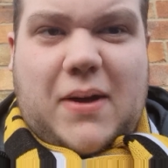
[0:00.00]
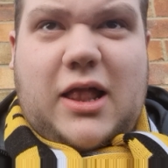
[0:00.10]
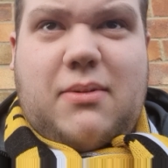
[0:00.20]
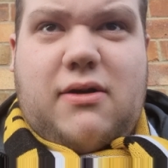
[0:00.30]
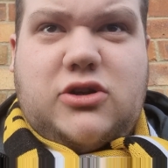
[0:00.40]

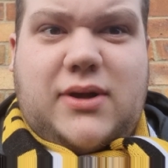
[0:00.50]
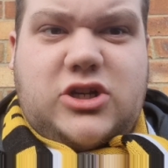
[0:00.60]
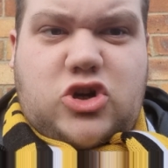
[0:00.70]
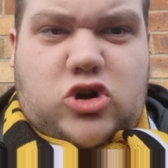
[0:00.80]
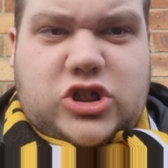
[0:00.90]
Belmar as well.
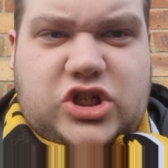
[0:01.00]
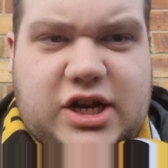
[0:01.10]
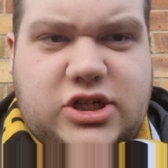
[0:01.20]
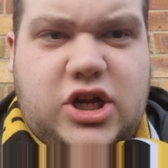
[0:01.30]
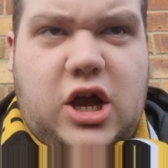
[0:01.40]
He's only got
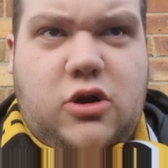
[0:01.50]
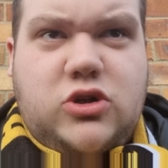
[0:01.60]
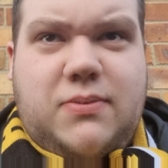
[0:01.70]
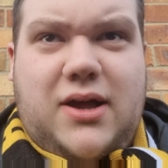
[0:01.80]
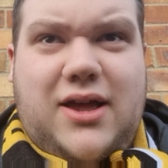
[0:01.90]
6
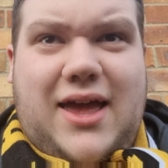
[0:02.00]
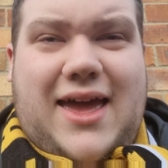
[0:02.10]
goals, but